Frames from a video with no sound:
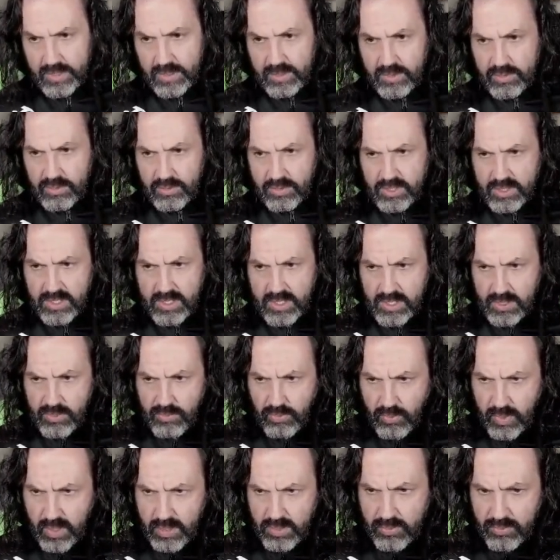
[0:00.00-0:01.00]
to see
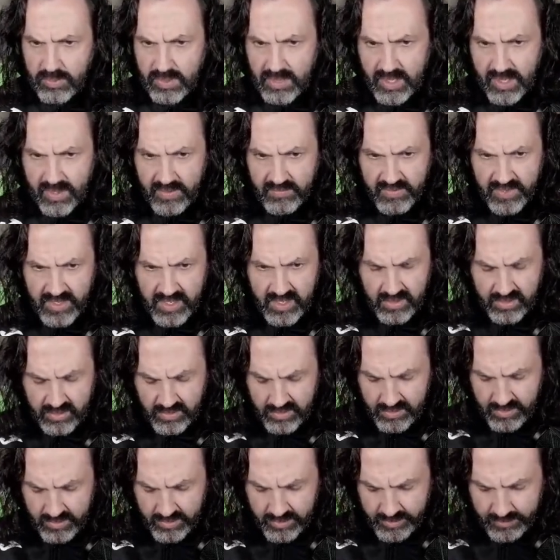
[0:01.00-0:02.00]
what we have
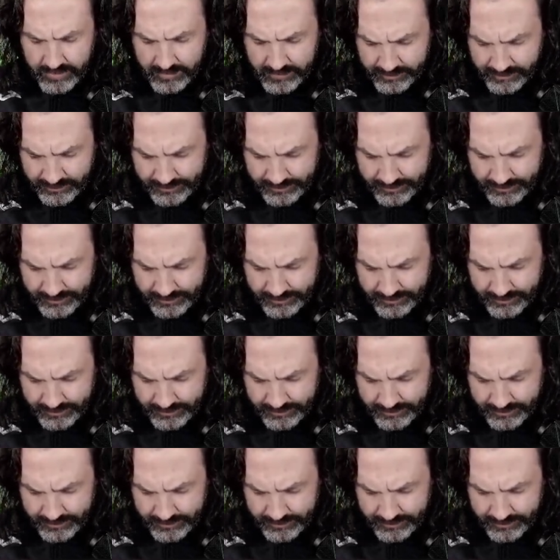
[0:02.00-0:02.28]
here.